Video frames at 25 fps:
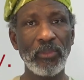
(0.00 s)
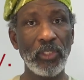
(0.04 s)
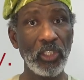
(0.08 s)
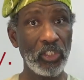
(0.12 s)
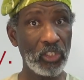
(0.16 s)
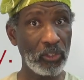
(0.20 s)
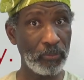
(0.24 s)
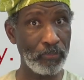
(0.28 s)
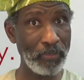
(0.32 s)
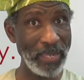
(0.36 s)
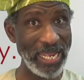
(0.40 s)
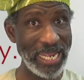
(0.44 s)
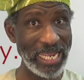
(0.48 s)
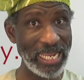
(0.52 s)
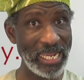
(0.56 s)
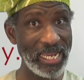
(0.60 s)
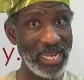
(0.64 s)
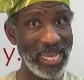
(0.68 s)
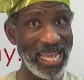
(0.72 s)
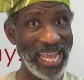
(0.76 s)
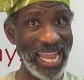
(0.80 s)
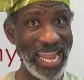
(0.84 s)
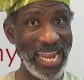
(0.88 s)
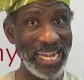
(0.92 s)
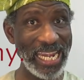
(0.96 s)
The
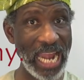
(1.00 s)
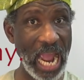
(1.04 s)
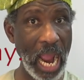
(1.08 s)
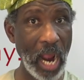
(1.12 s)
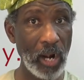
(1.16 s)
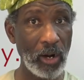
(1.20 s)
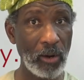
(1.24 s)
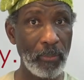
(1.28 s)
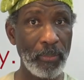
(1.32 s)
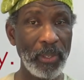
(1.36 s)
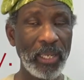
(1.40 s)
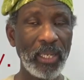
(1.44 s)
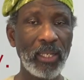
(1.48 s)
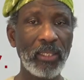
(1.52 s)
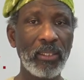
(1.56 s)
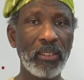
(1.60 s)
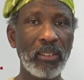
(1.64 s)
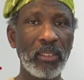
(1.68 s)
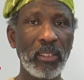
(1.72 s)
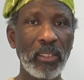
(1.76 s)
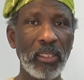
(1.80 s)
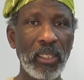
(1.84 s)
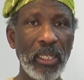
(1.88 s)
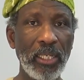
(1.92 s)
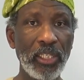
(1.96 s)
speaker in Arabic
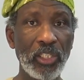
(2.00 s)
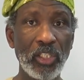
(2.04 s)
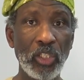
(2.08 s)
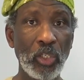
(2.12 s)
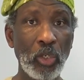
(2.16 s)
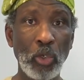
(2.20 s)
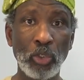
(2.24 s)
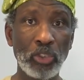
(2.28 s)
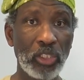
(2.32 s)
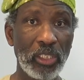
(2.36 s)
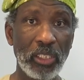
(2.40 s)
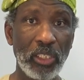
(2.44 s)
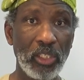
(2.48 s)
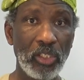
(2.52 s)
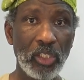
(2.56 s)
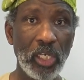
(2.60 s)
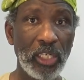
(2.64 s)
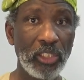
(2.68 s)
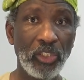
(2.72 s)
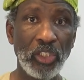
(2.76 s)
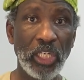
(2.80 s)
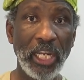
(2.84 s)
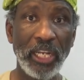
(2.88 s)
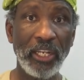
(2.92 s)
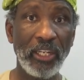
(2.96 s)
is not
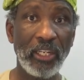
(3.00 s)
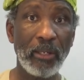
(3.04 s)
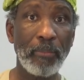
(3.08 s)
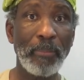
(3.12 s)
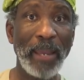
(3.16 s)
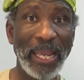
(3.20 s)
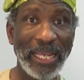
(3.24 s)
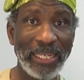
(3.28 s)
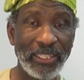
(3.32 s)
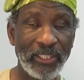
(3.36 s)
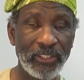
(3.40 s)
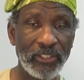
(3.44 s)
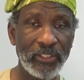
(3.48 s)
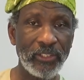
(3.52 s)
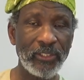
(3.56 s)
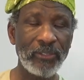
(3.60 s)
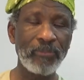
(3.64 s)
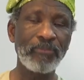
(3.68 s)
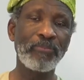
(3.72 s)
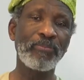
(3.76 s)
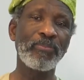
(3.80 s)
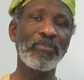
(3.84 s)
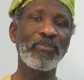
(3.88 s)
a gender base.